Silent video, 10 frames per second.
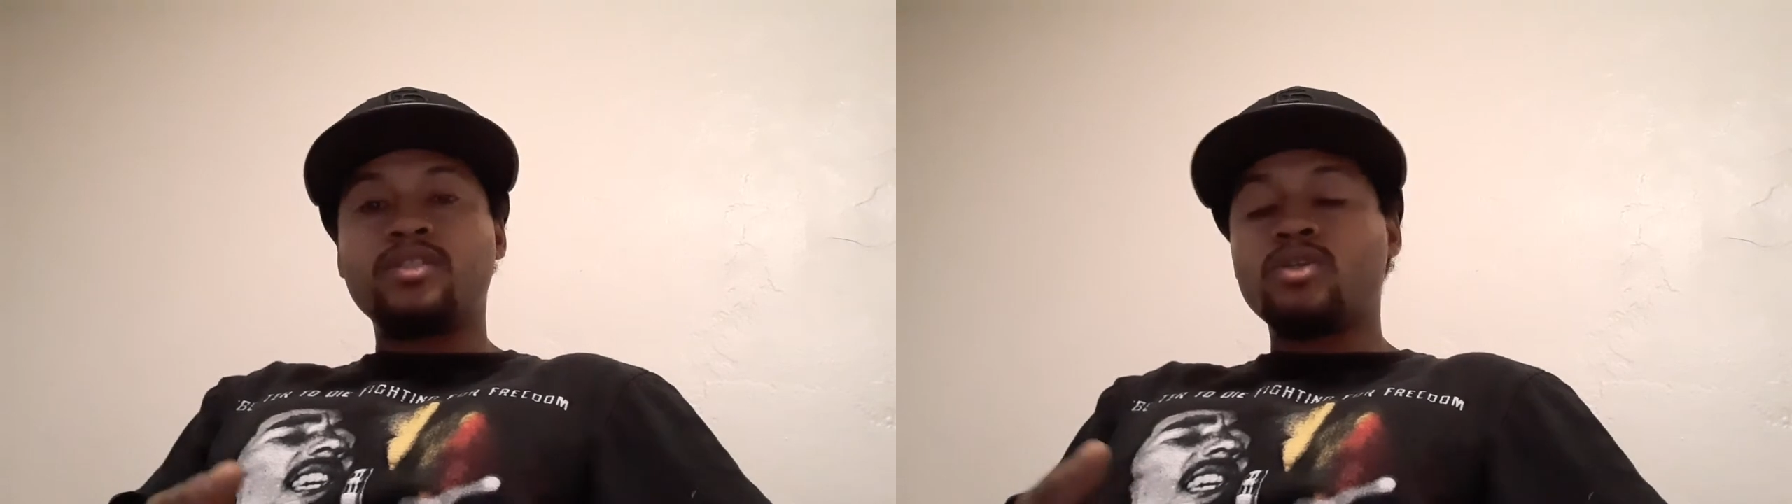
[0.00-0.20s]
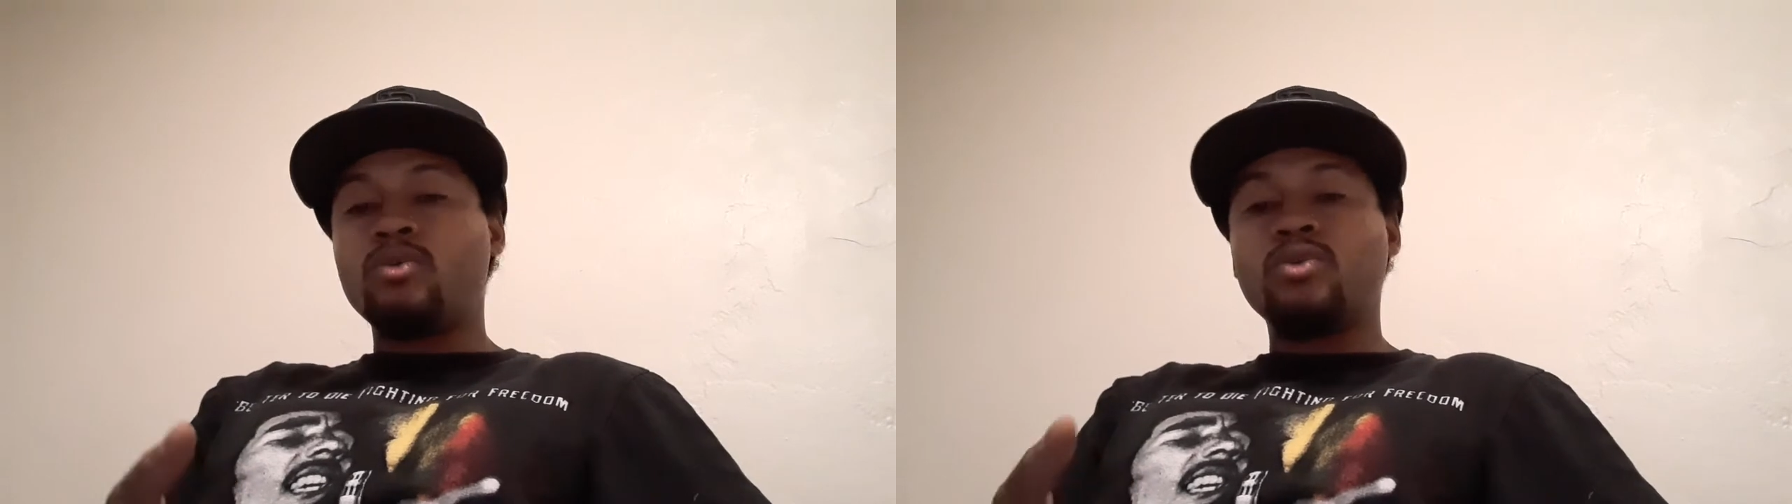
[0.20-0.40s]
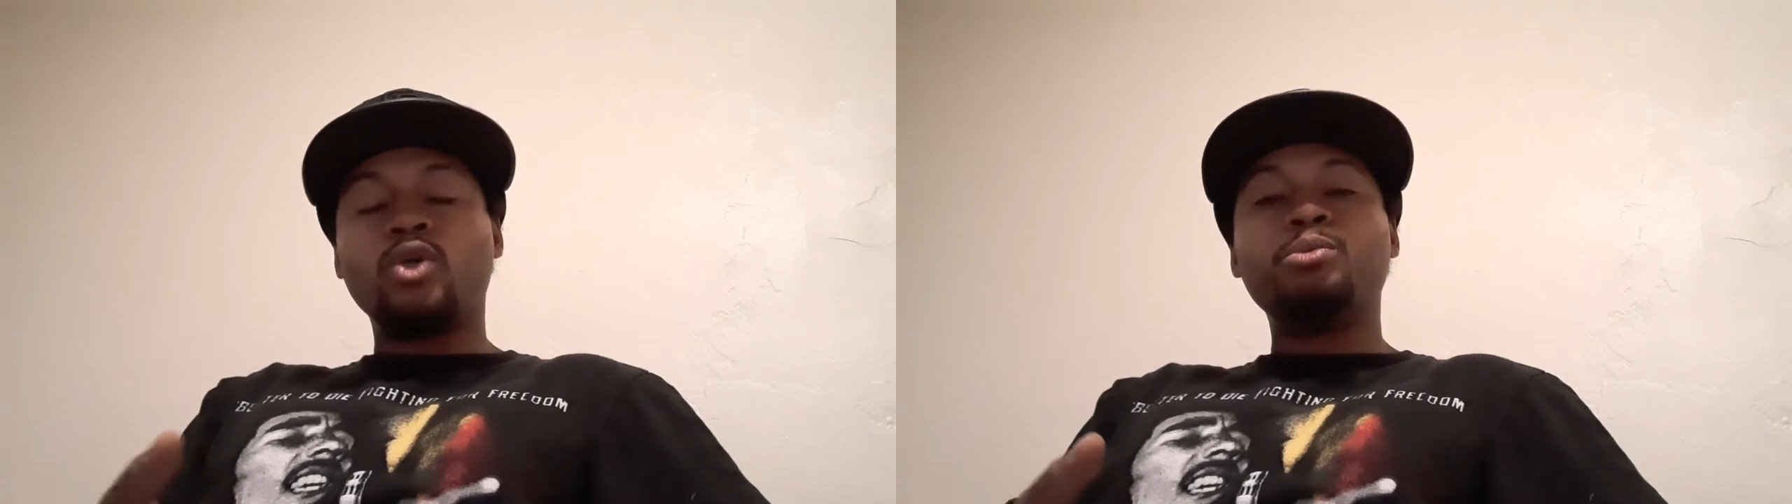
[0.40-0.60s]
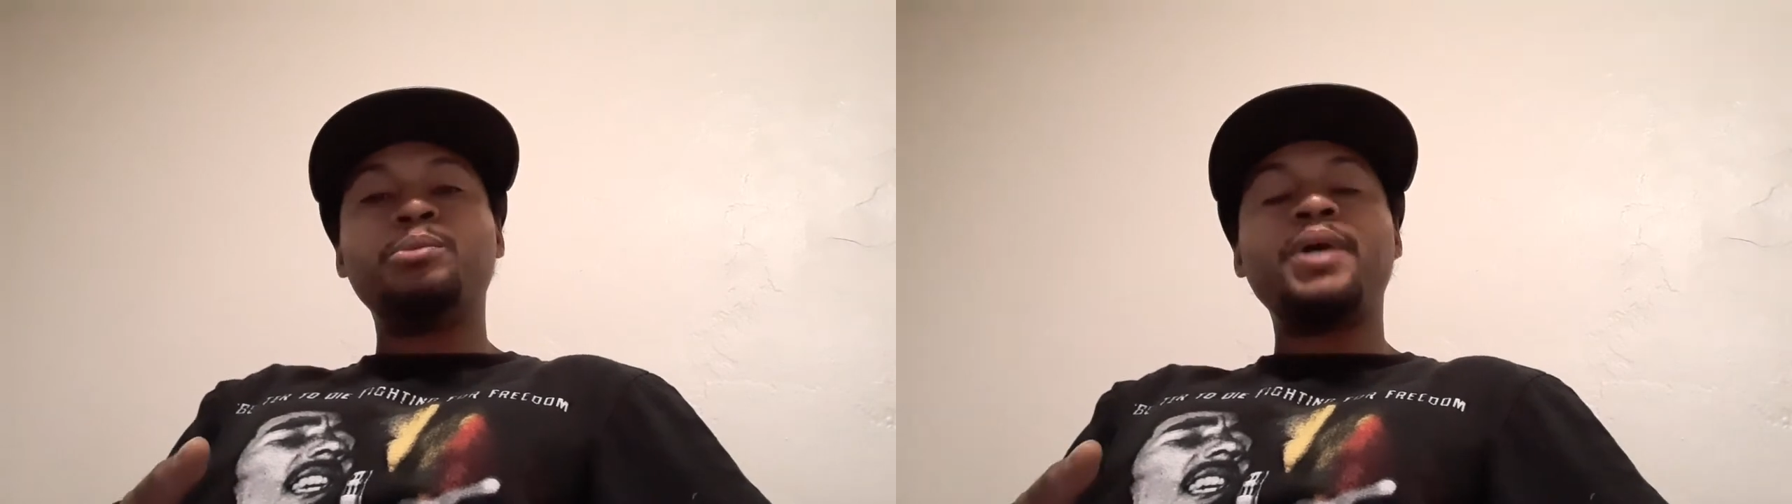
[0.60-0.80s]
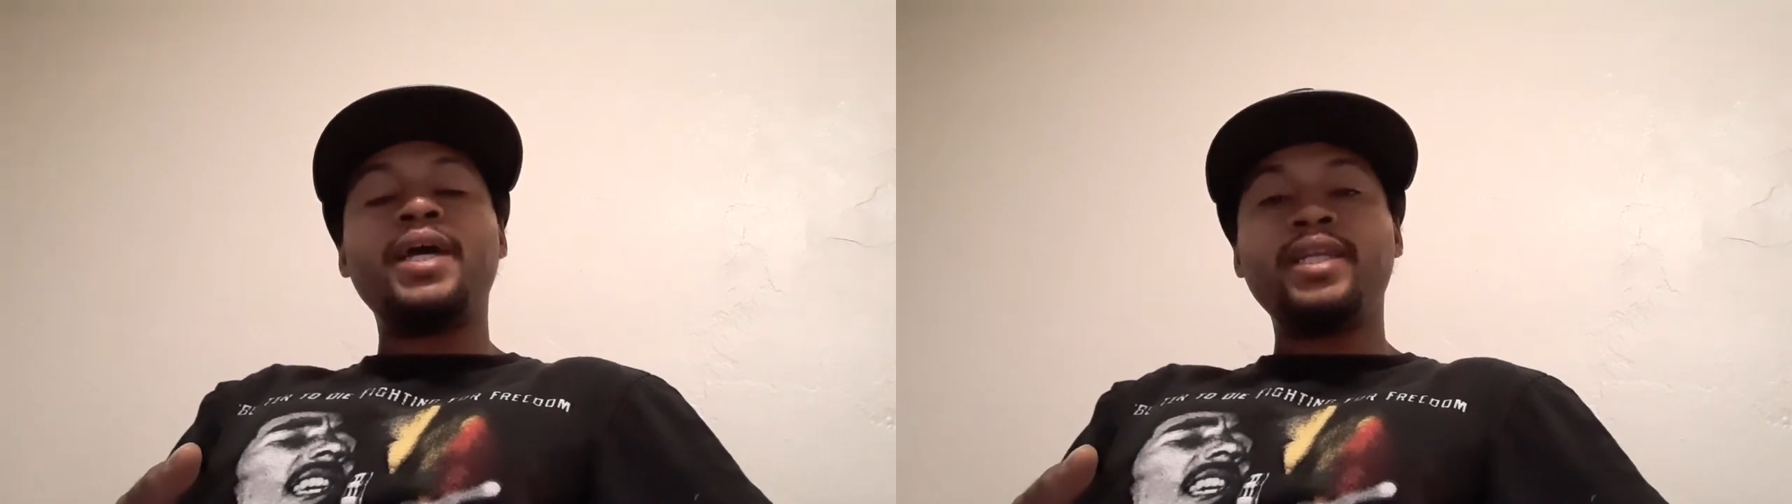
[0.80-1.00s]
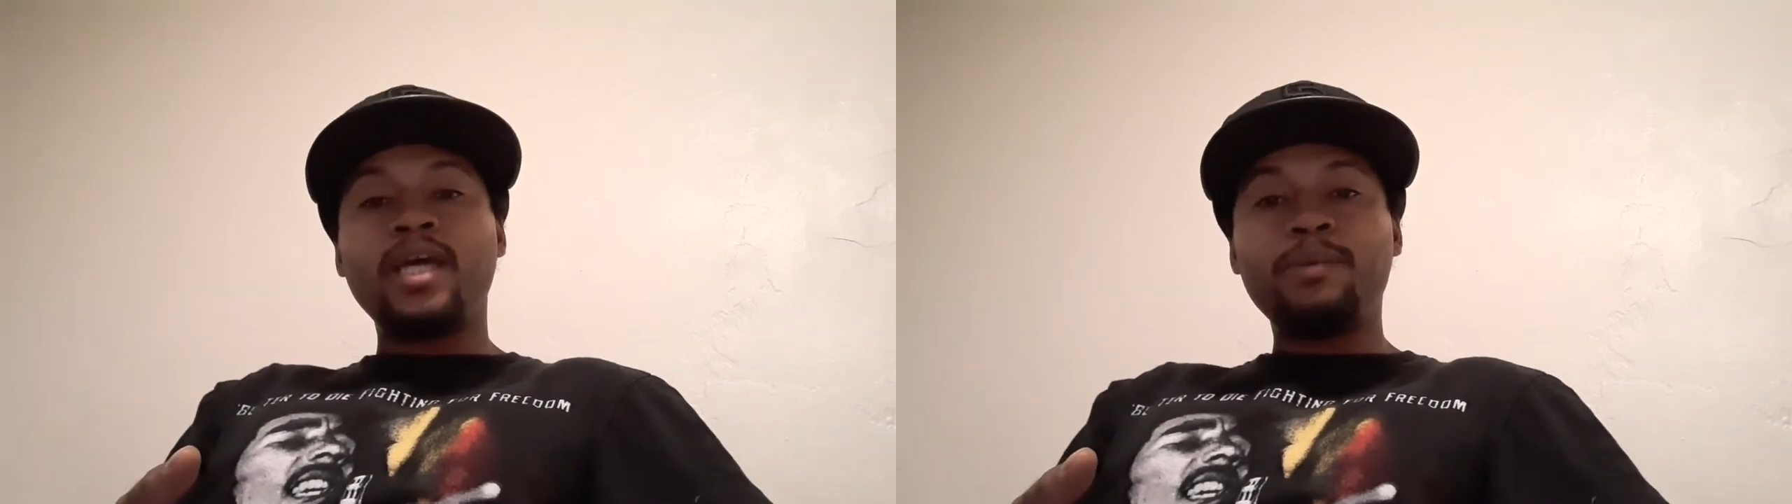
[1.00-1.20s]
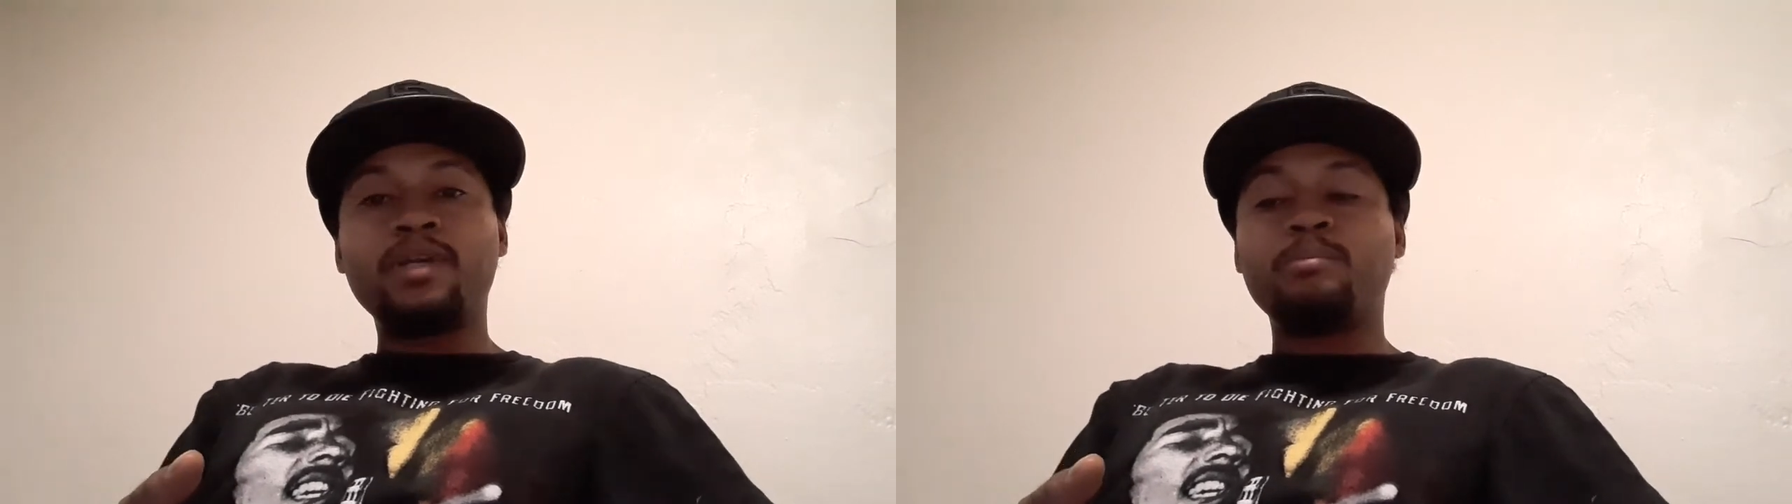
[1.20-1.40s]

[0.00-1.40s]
this whole global pandemic,